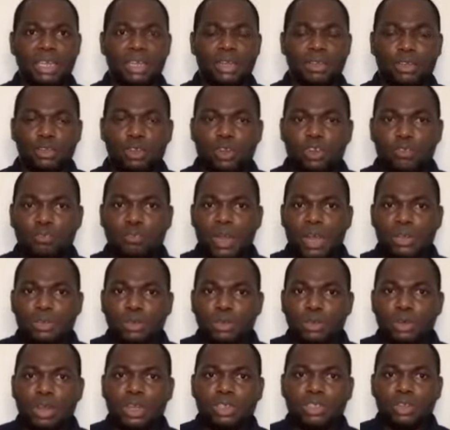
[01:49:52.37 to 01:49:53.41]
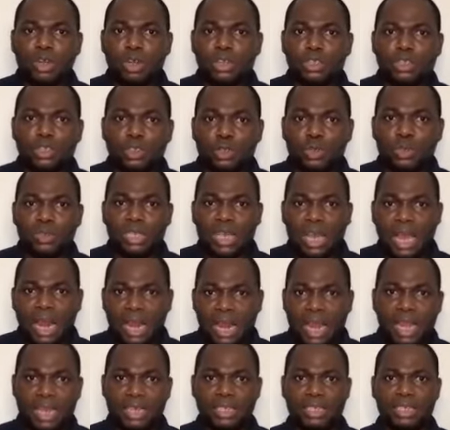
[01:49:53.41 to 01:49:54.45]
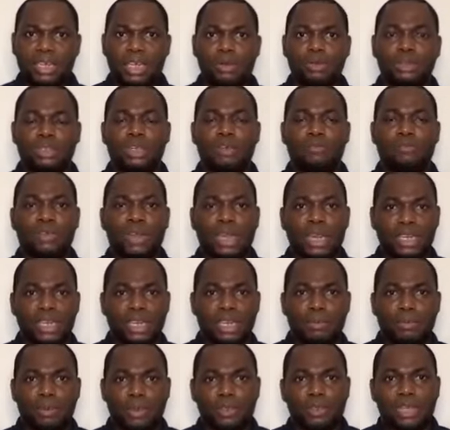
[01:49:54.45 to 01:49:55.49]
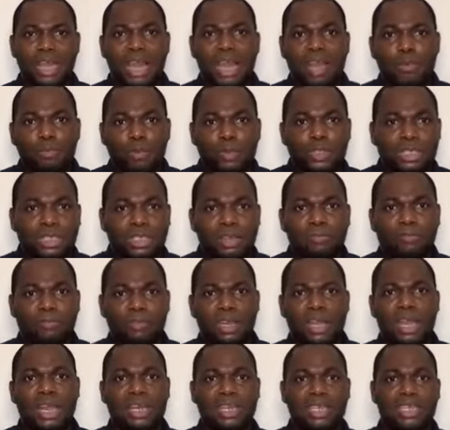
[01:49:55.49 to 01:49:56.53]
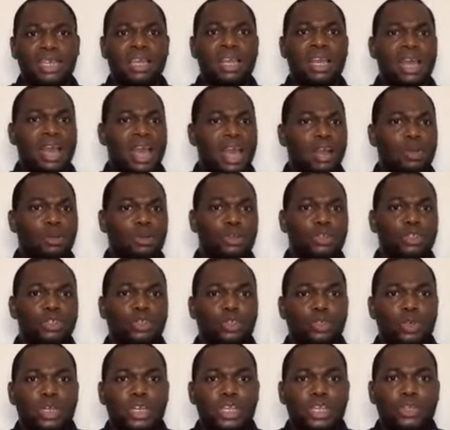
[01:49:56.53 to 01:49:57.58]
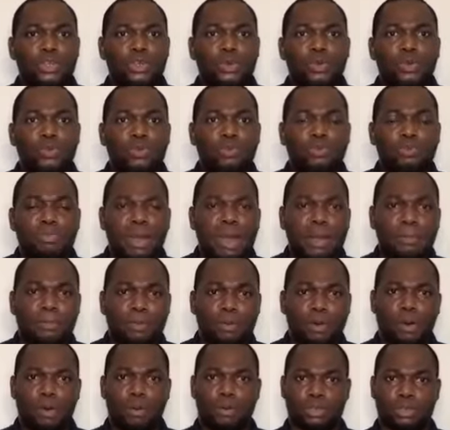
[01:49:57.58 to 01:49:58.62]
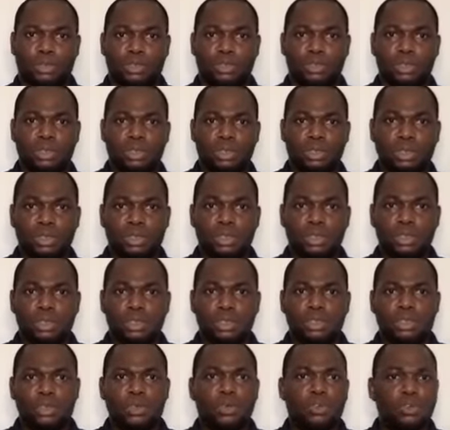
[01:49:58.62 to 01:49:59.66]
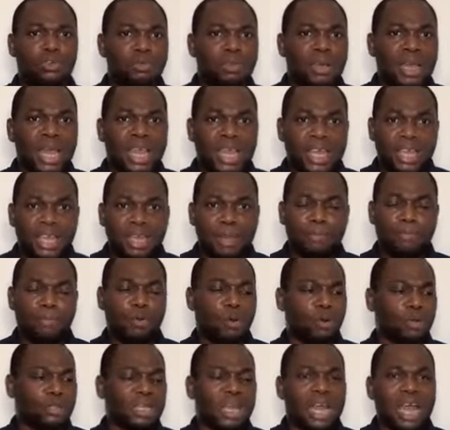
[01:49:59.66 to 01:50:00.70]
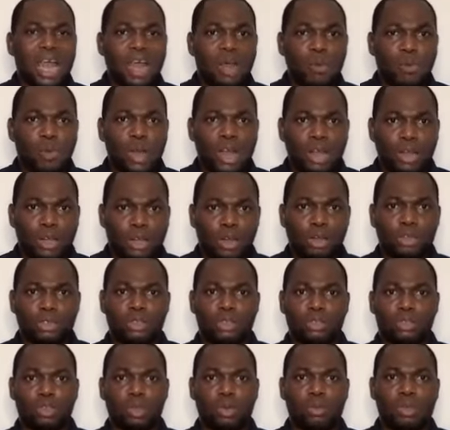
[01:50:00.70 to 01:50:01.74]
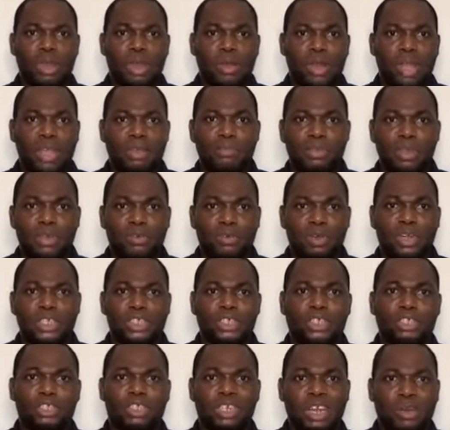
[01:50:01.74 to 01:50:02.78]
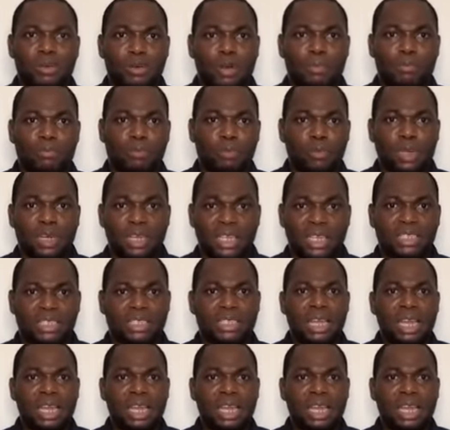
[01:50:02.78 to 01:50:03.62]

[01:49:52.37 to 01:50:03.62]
Yoruba do not control their land in Hausa Fulani land, but Hausa Fulani are controlling Yoruba ports, Yoruba airport, our custom, our immigration, our police,